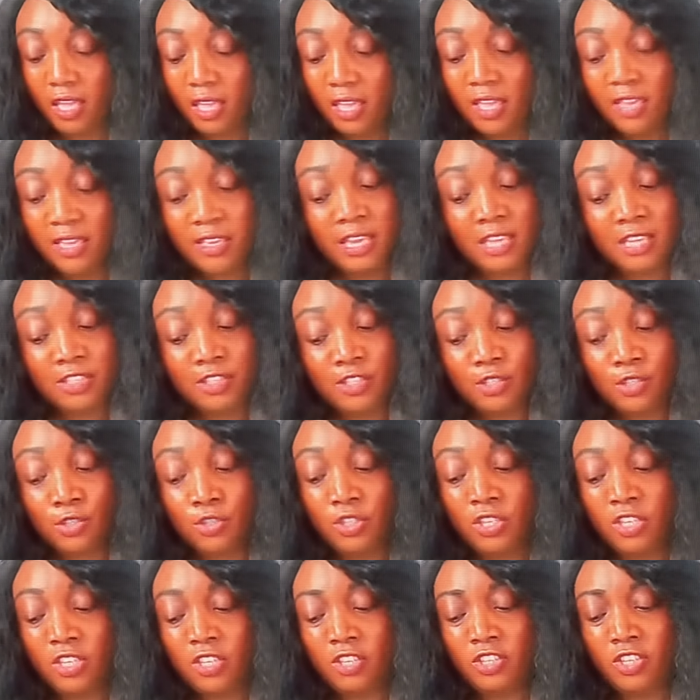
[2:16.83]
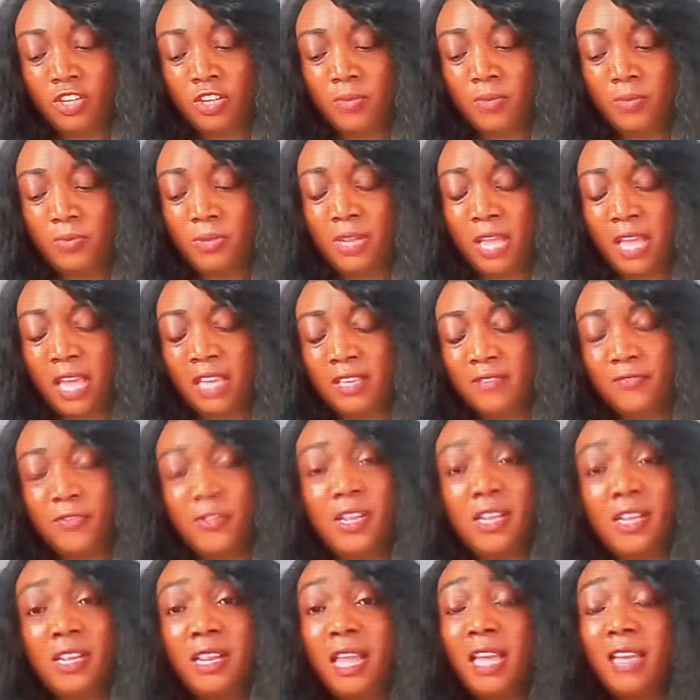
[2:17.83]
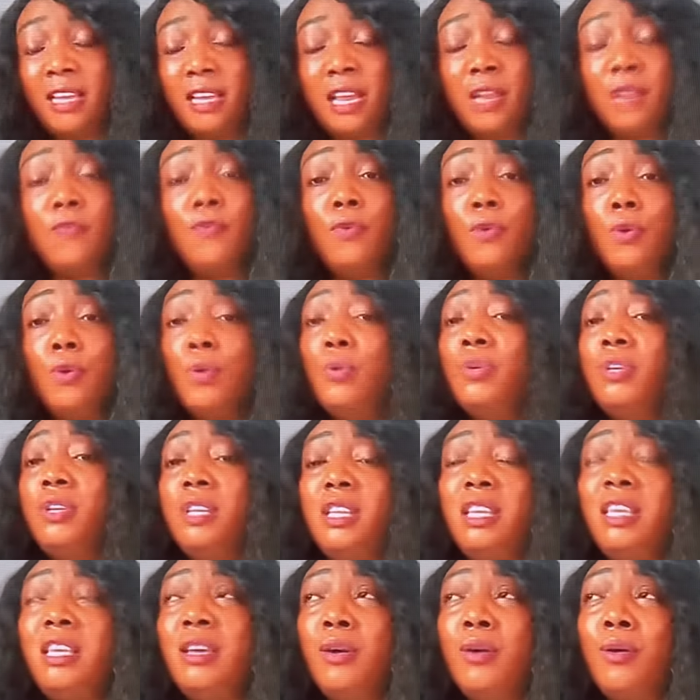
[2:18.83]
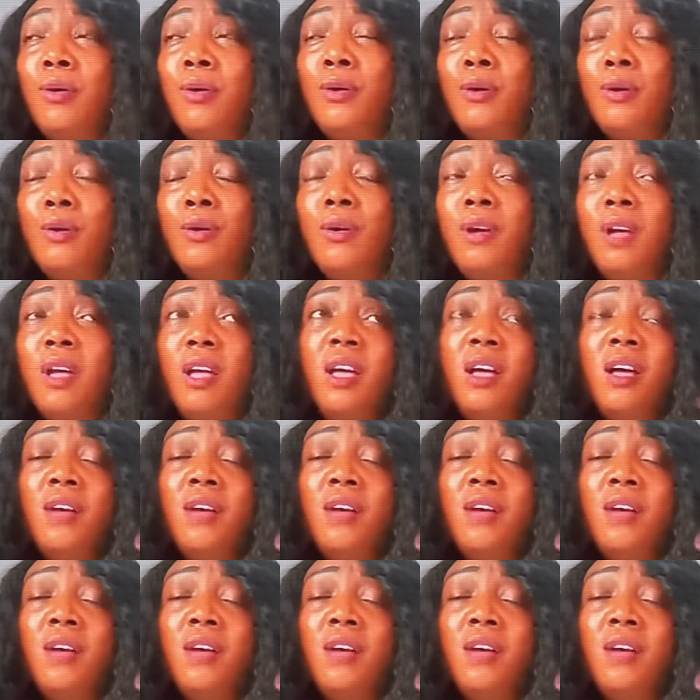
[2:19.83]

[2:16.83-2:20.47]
Yes, you should not be like feeling like kind of lonely or